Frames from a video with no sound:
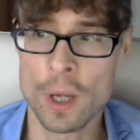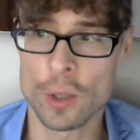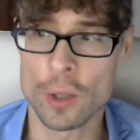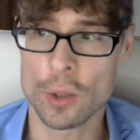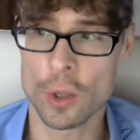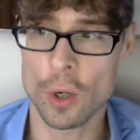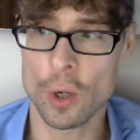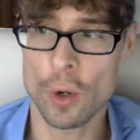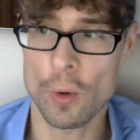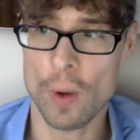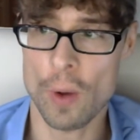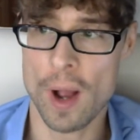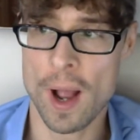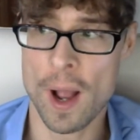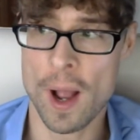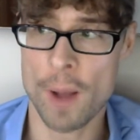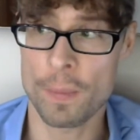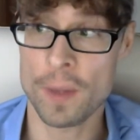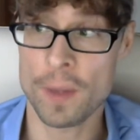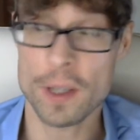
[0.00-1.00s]
So
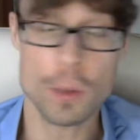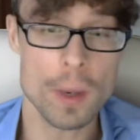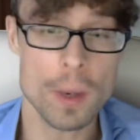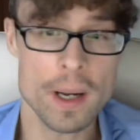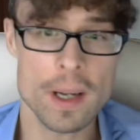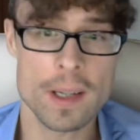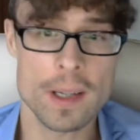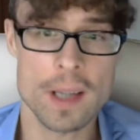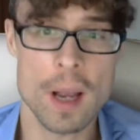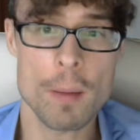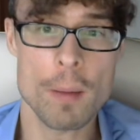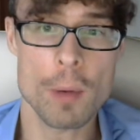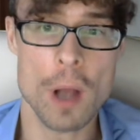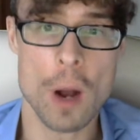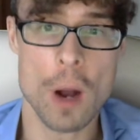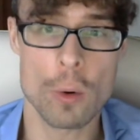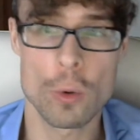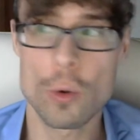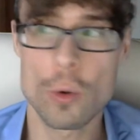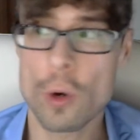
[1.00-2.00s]
that's one example
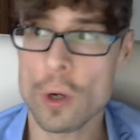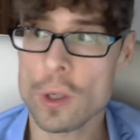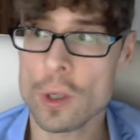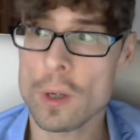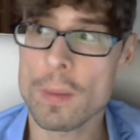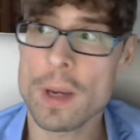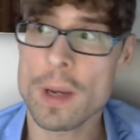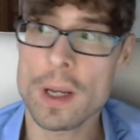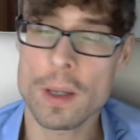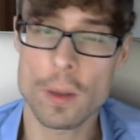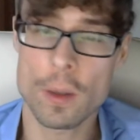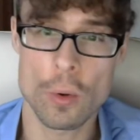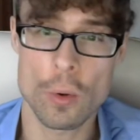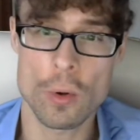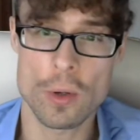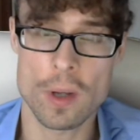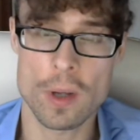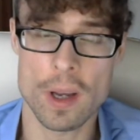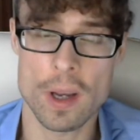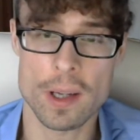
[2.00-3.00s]
how glucosamine
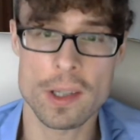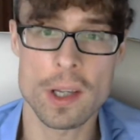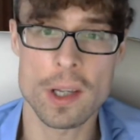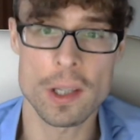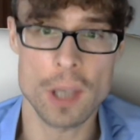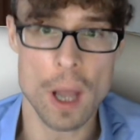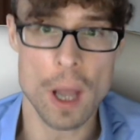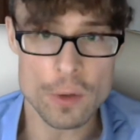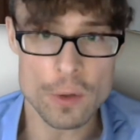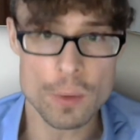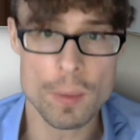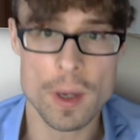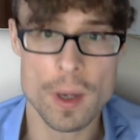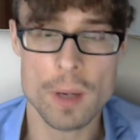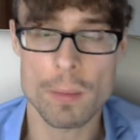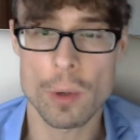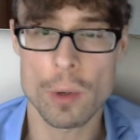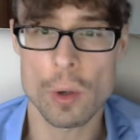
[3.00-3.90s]
could extend lifespan,